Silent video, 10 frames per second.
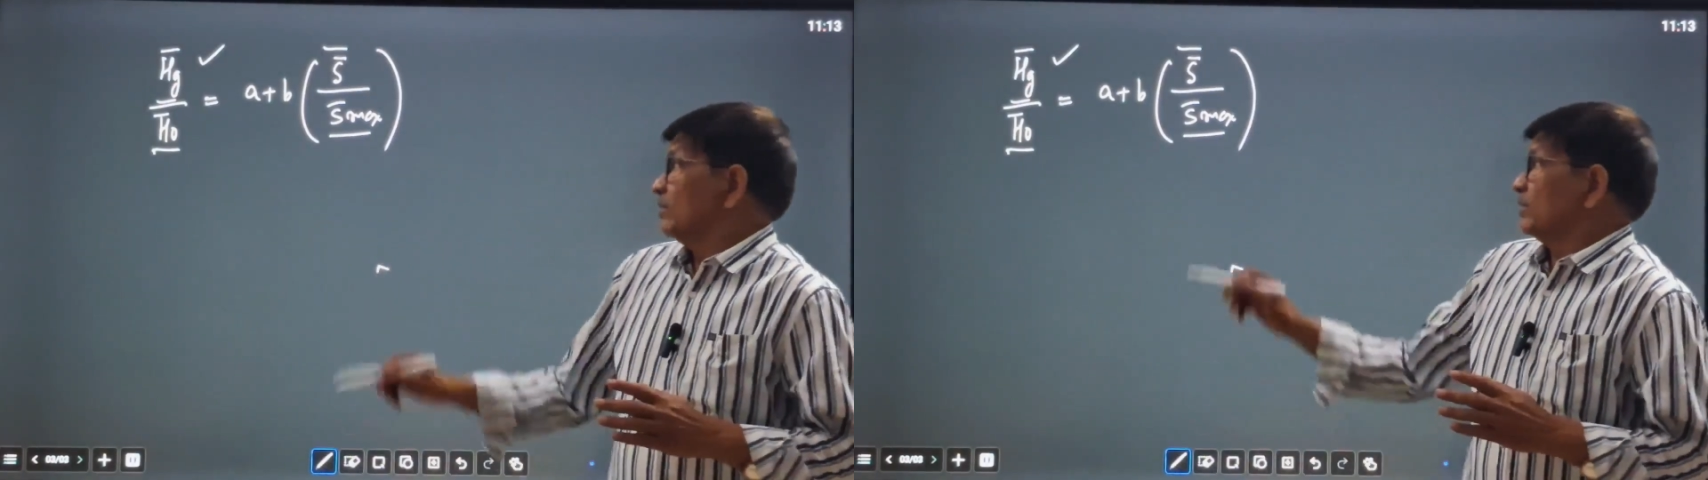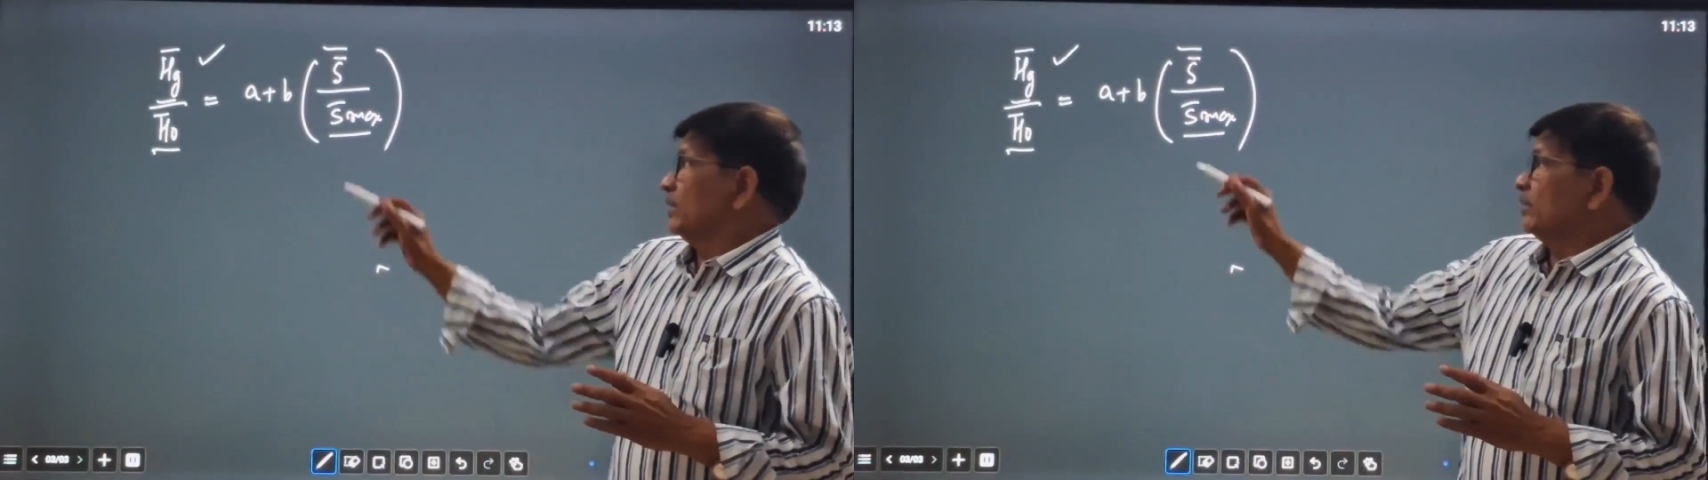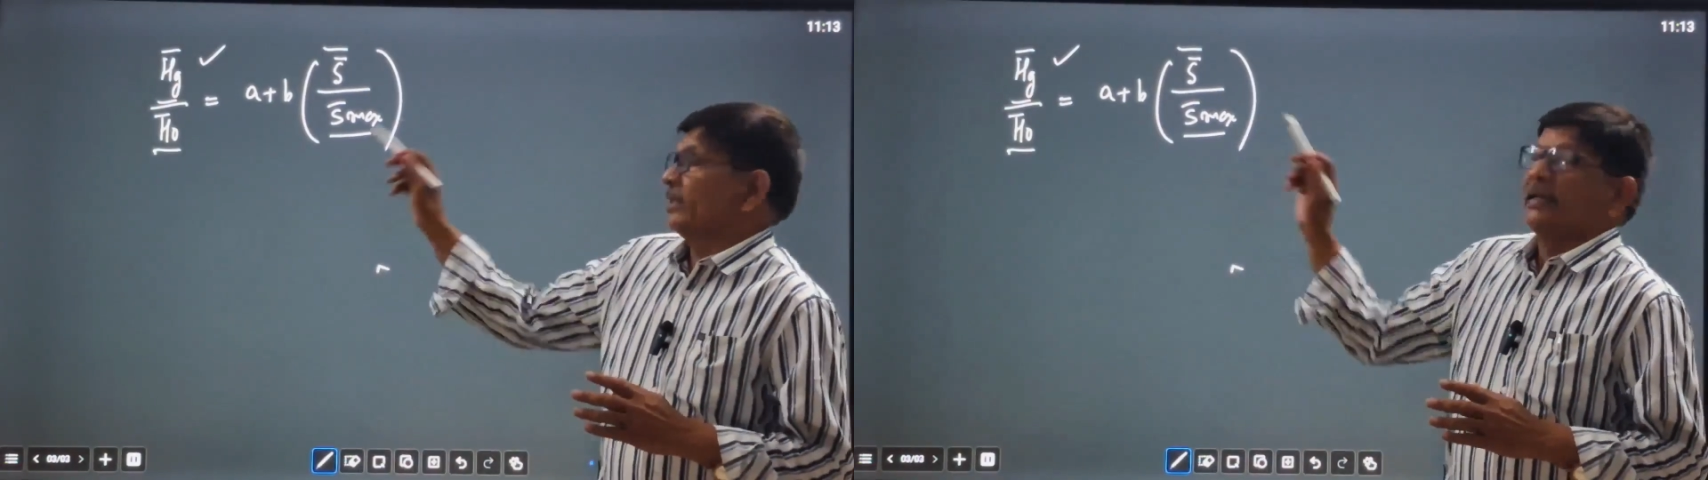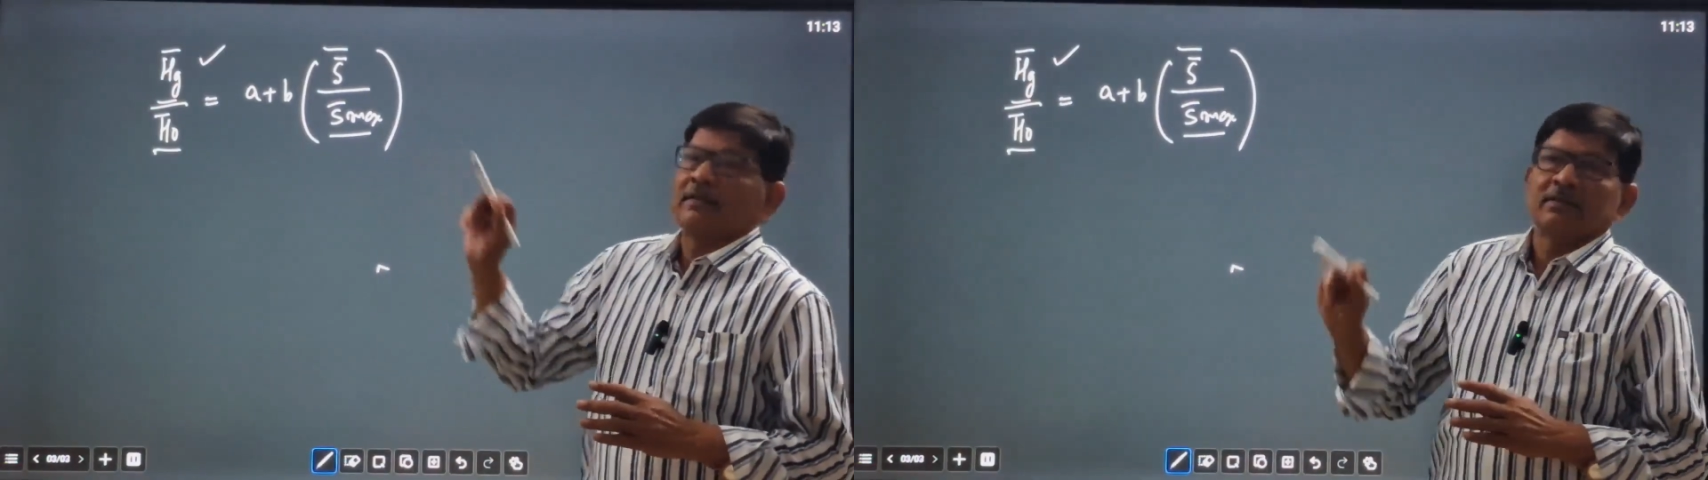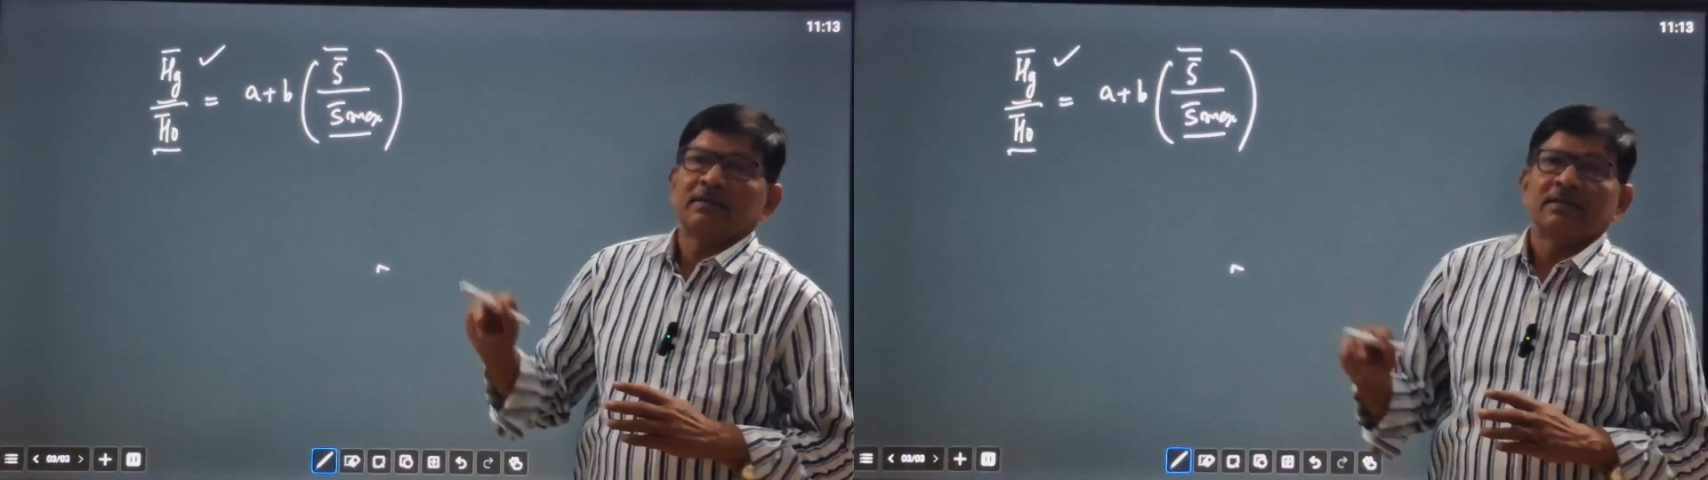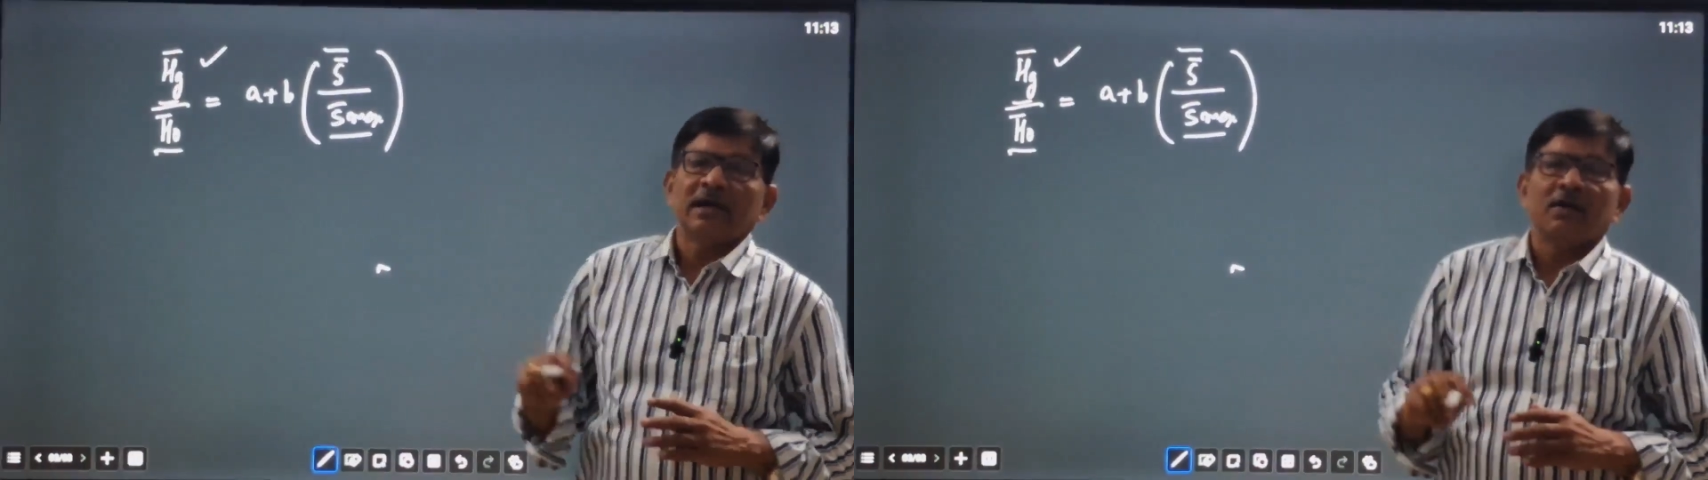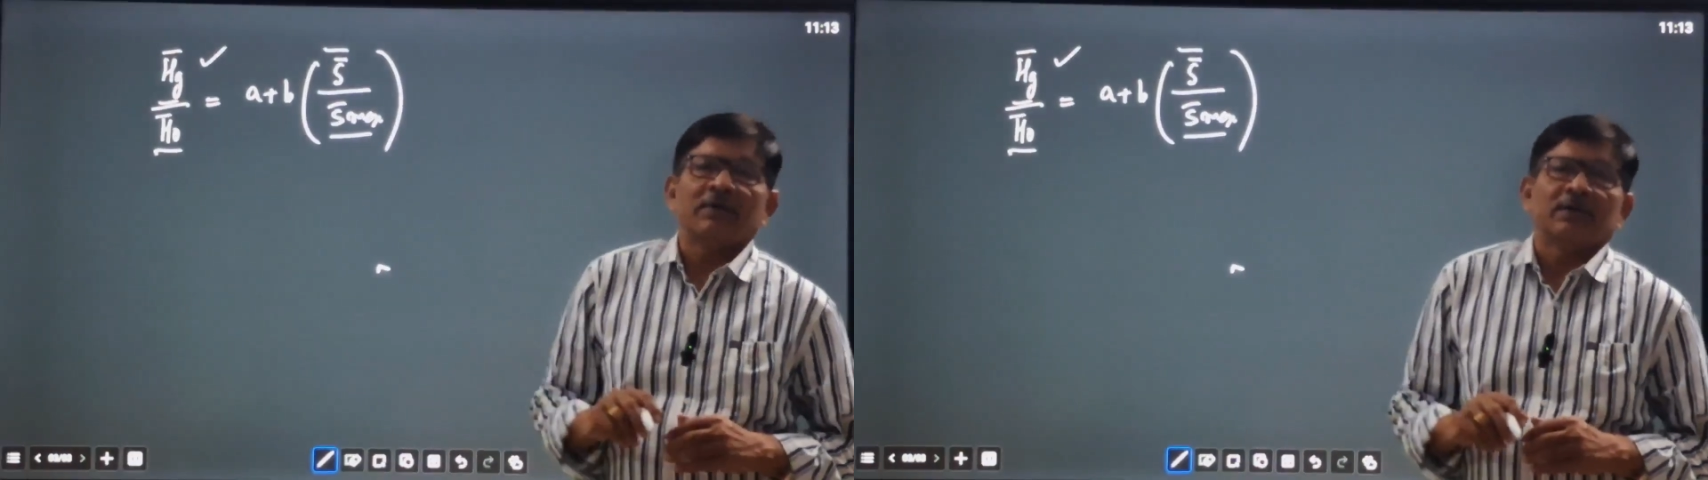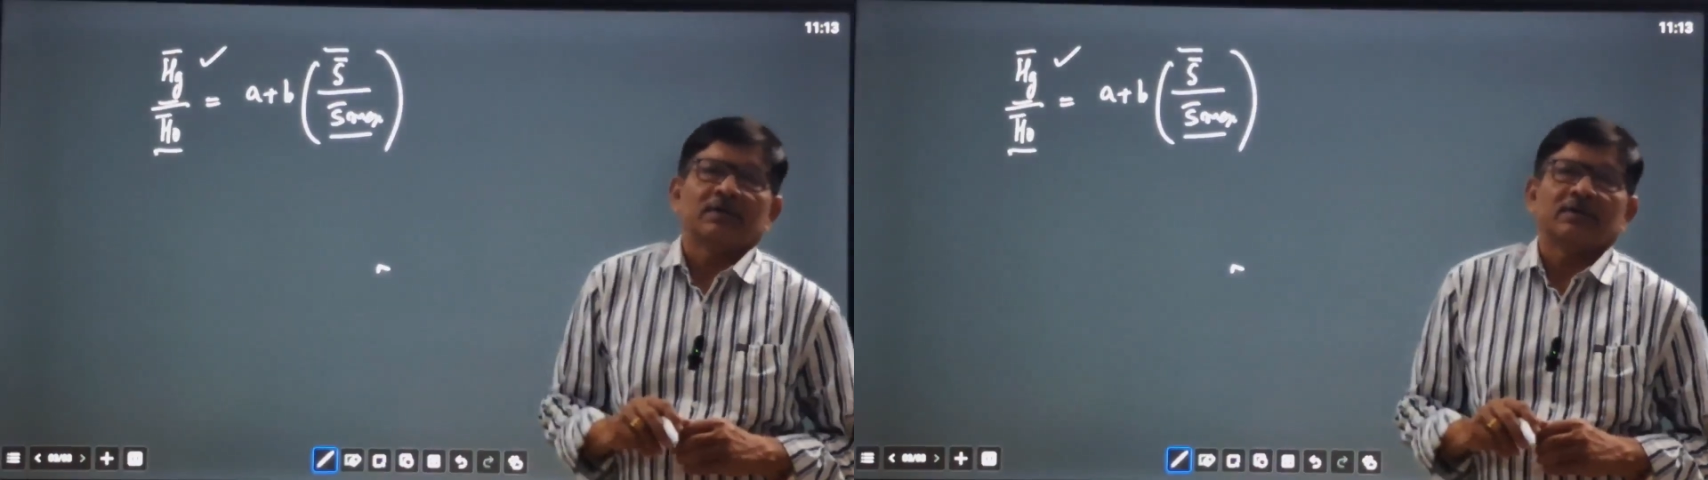sunshine
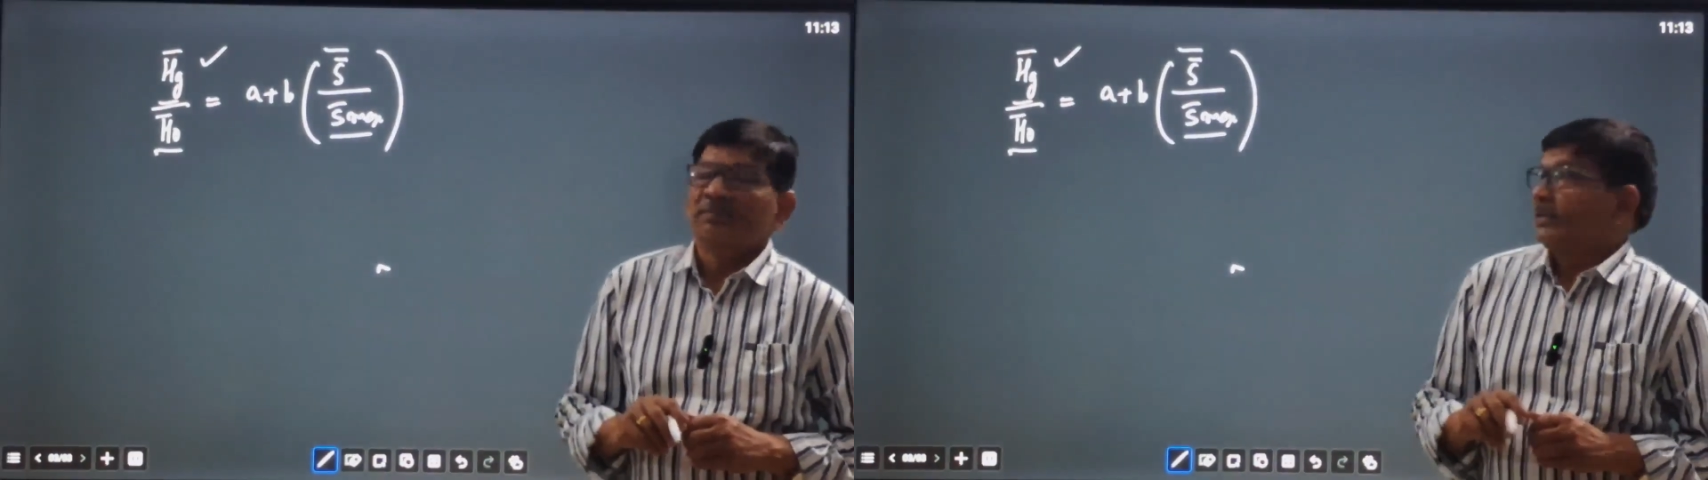hour.